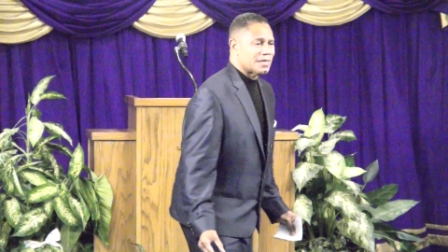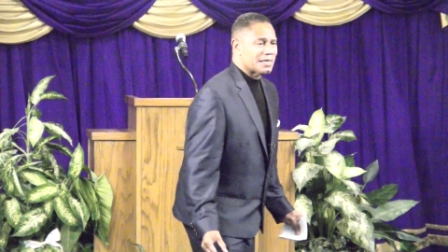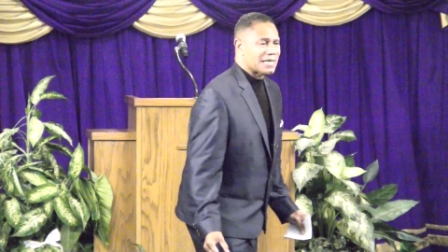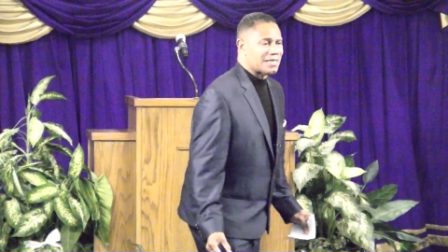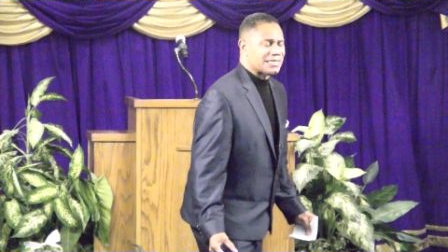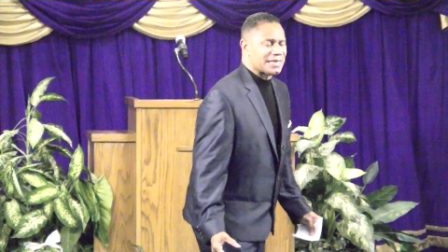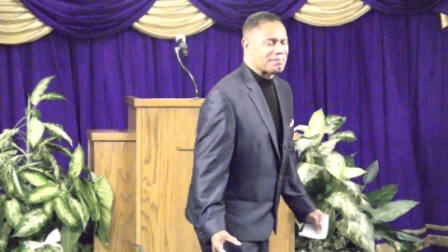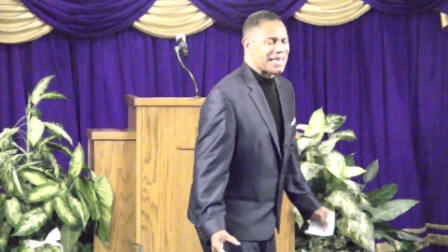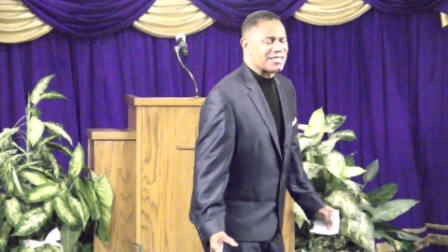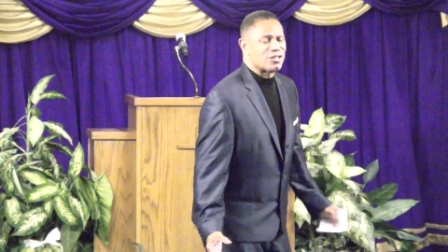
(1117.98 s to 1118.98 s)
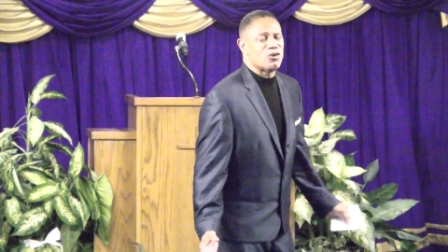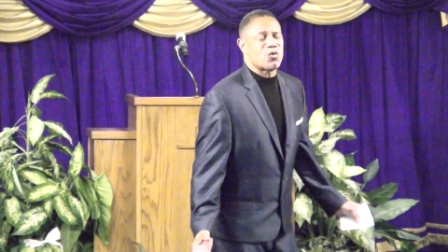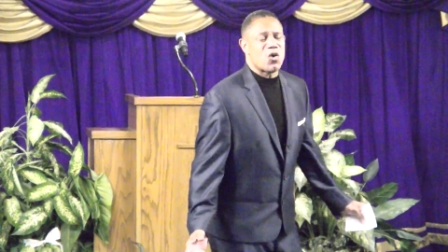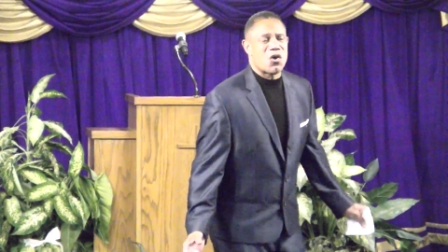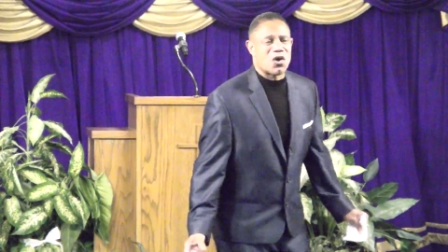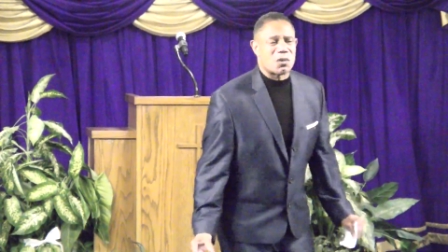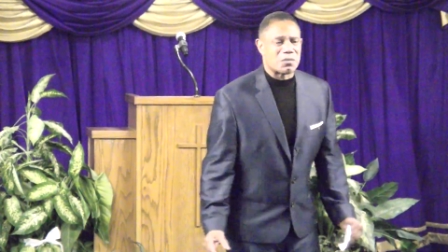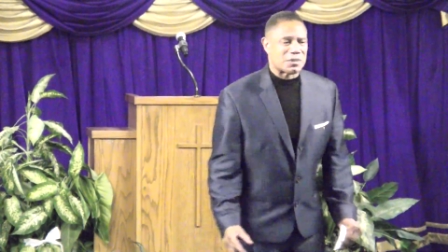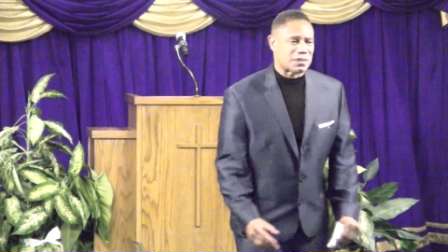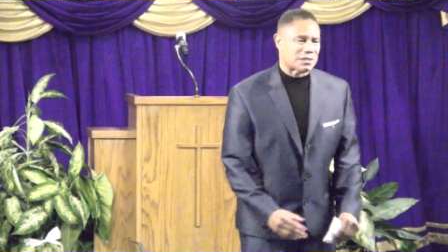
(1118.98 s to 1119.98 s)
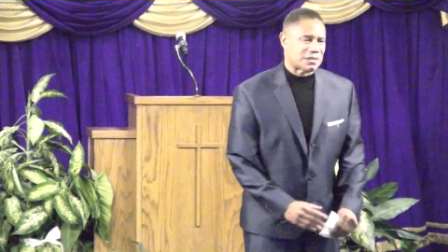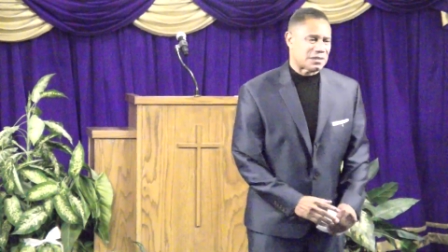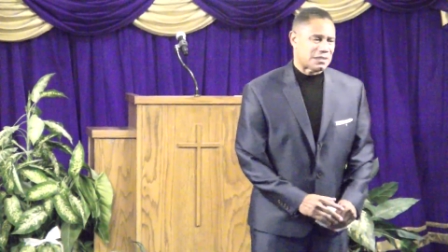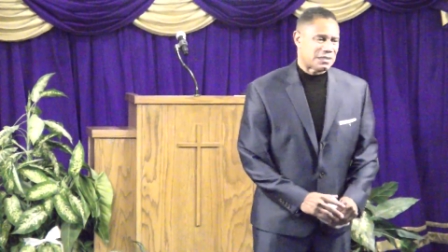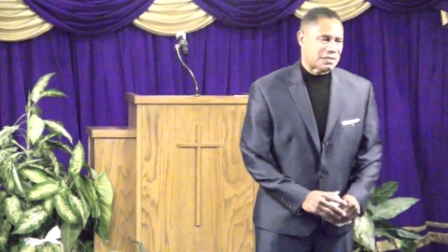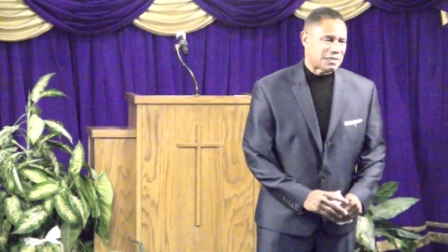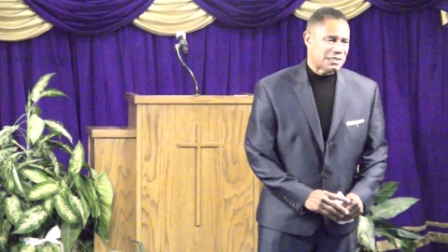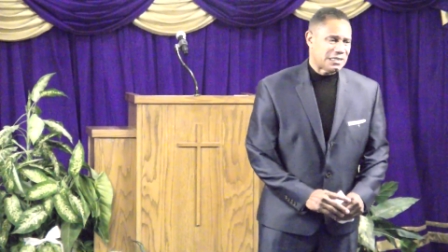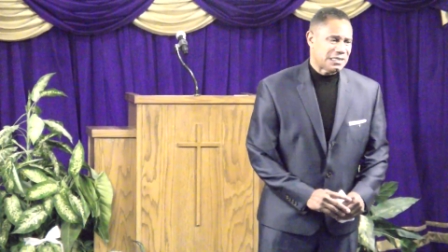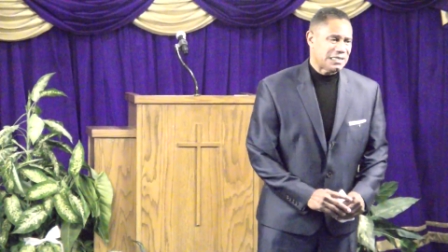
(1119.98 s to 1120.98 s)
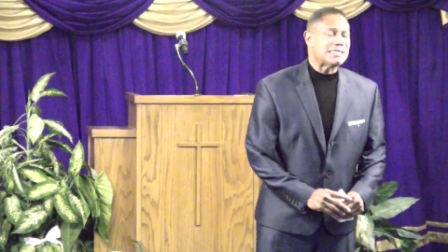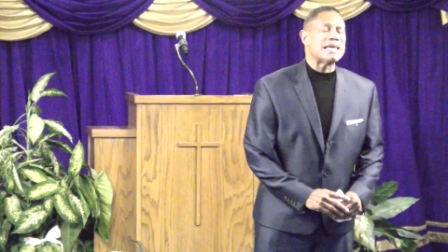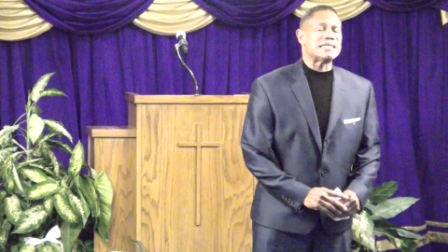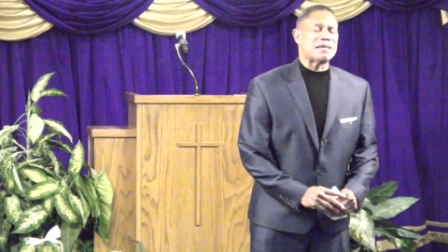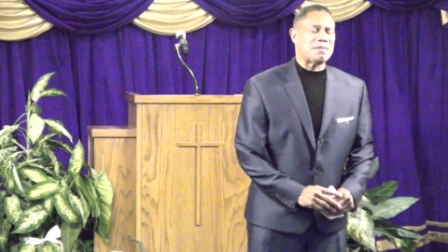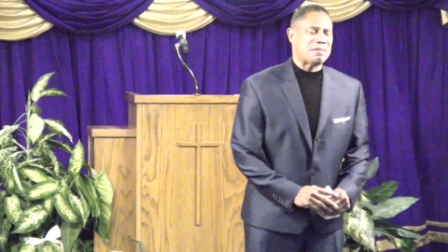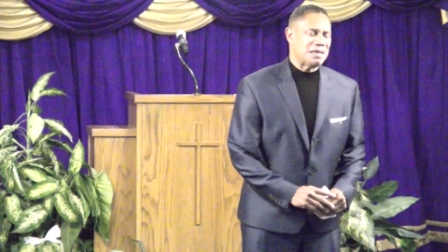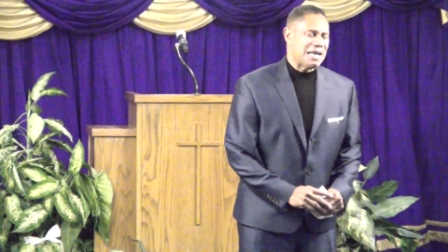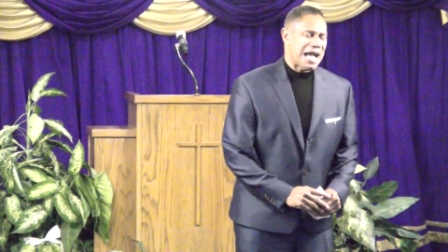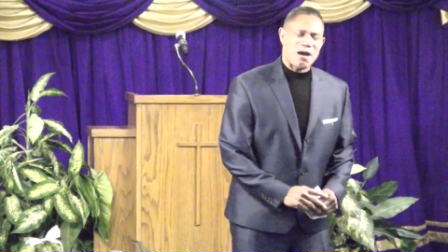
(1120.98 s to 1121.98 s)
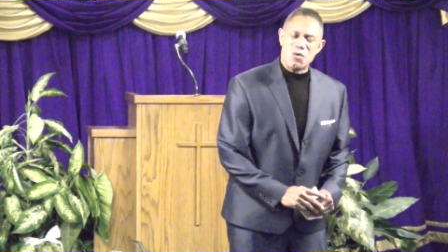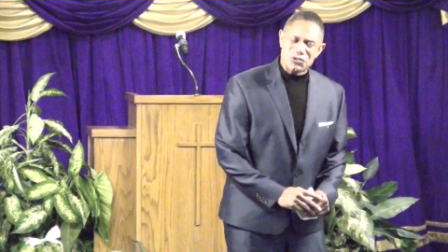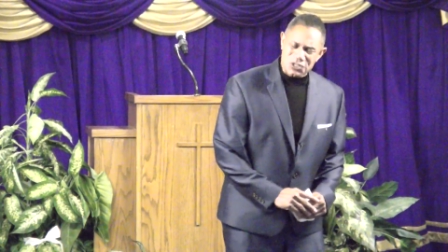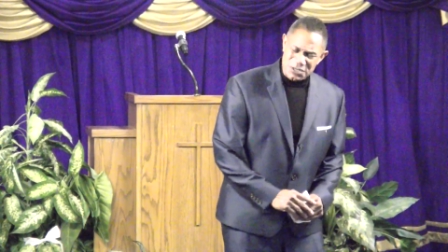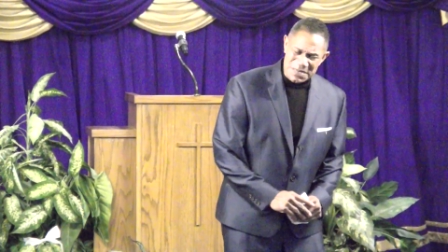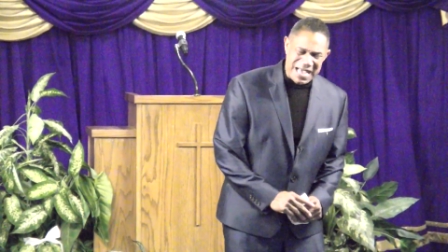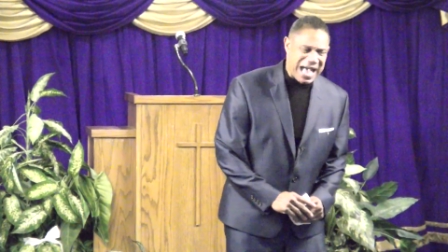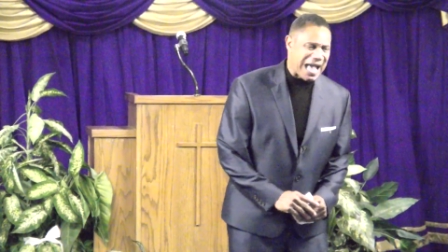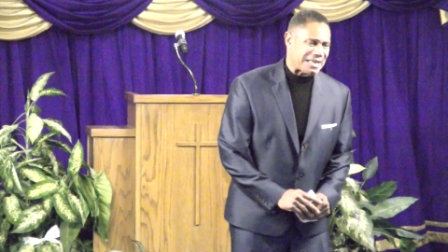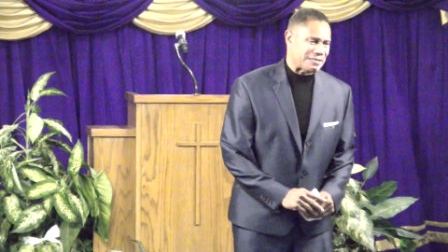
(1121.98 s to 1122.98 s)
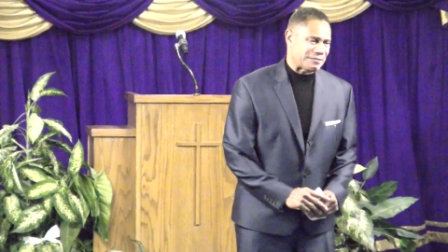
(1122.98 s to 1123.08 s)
Because that makes lukewarm. He says, I want you to be hot.